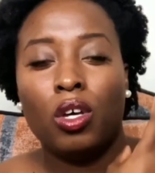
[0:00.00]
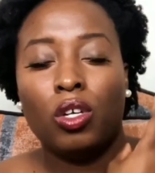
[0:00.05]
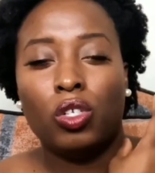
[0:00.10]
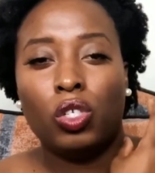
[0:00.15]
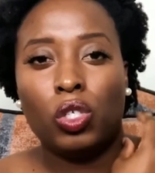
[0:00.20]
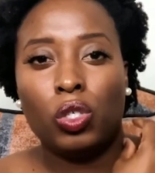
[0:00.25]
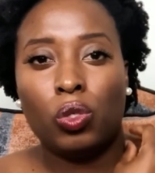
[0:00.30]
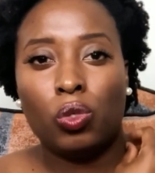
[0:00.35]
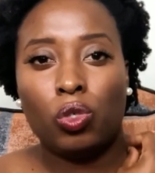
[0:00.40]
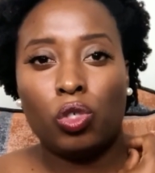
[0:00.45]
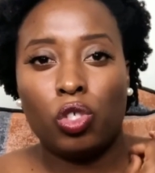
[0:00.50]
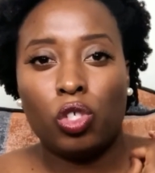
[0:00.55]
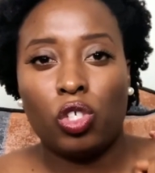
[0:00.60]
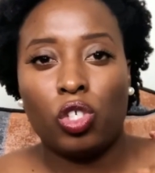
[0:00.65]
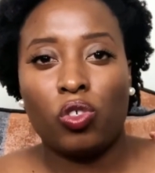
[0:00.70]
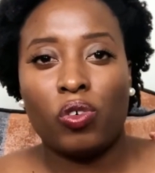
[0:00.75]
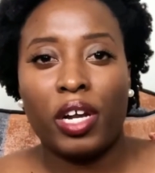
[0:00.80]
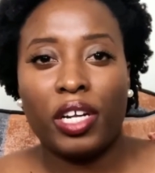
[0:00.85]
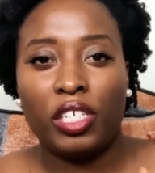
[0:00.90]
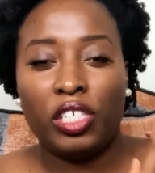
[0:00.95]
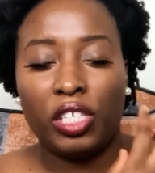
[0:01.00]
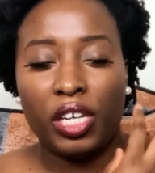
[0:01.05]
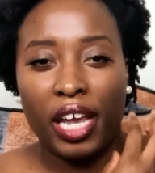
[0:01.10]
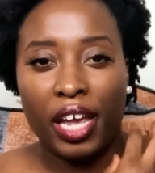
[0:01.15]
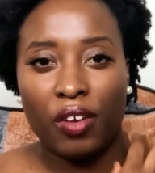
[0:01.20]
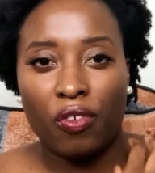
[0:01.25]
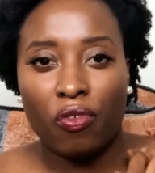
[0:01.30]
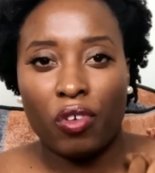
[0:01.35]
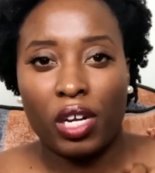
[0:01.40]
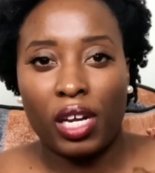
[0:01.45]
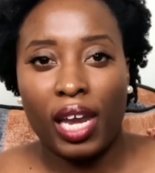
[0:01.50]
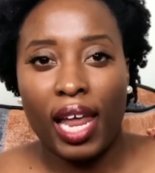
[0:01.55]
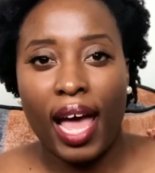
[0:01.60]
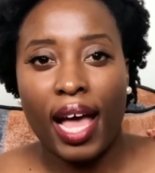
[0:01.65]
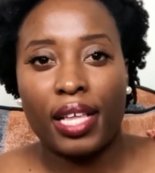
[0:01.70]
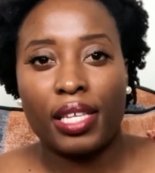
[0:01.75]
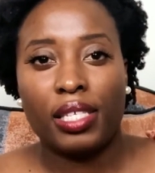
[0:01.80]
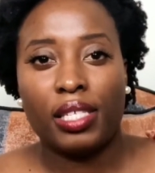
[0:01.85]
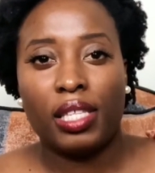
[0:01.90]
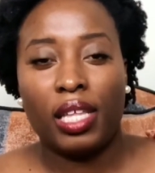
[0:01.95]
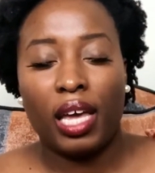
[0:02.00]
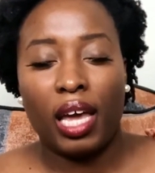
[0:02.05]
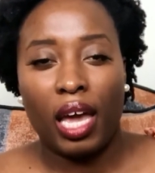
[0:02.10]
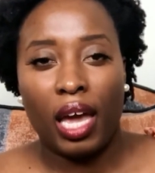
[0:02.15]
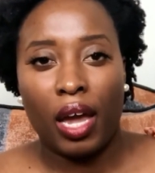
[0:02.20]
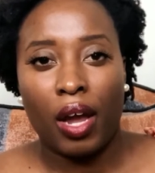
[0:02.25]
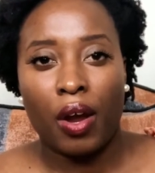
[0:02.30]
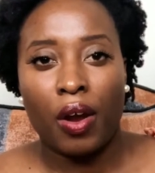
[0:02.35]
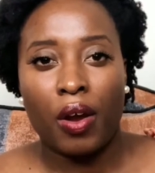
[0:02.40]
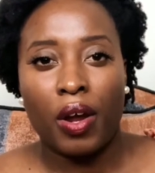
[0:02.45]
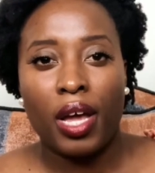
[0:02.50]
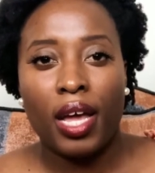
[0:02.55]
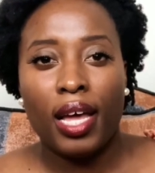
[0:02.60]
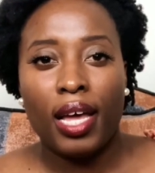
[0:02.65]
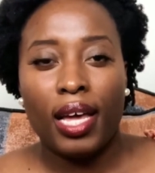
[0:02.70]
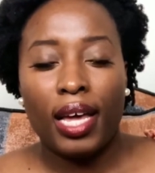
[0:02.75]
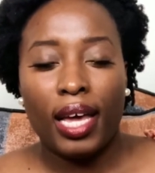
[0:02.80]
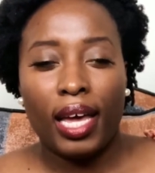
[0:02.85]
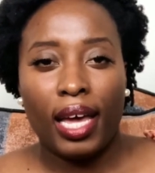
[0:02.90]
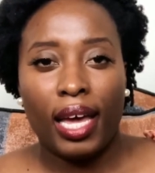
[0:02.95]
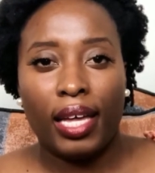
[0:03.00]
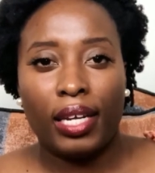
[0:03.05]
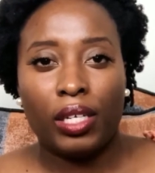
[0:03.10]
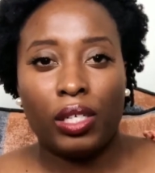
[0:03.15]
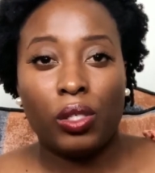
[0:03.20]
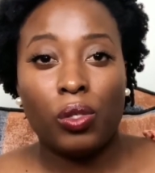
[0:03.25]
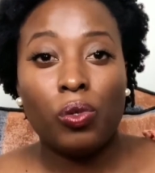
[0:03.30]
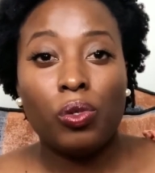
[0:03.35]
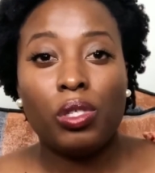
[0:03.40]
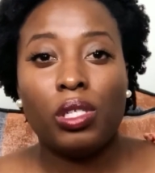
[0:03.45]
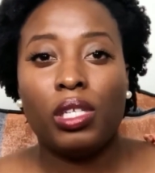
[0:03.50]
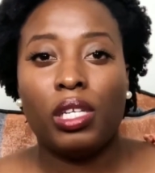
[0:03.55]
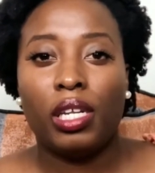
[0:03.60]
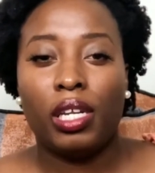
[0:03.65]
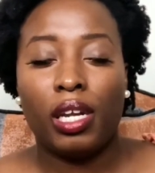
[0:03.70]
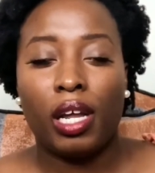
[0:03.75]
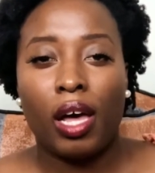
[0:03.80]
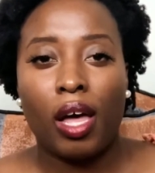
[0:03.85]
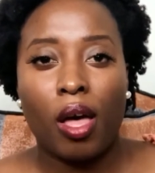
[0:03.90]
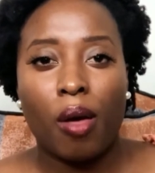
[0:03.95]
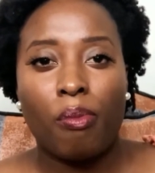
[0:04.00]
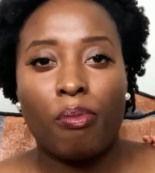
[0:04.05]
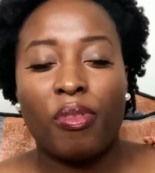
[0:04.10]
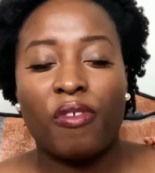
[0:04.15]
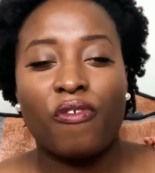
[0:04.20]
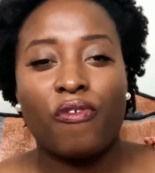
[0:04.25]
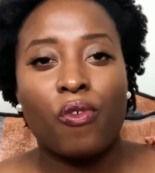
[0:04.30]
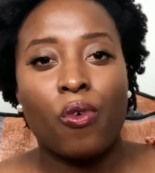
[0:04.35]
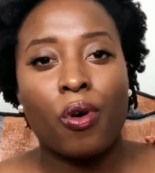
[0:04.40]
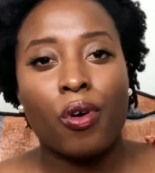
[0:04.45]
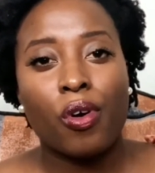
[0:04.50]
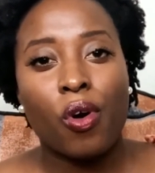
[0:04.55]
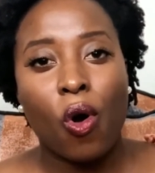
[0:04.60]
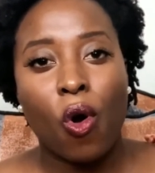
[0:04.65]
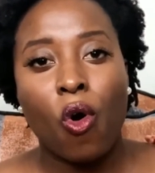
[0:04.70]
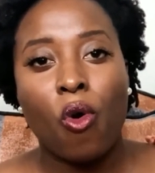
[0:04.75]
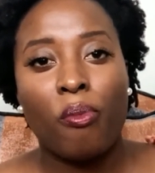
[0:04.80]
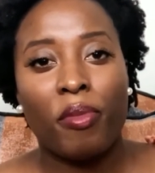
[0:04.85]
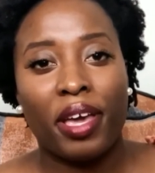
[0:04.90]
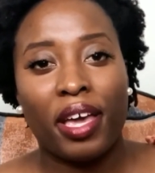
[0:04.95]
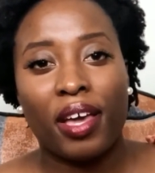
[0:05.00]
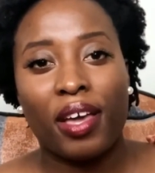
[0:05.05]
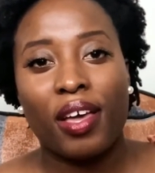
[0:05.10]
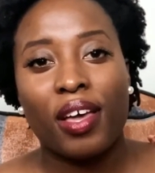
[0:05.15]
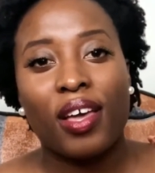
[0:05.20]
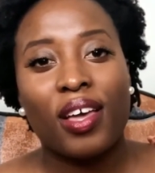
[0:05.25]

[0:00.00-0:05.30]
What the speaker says: to stretch and relax the hair and loosen it up before combing.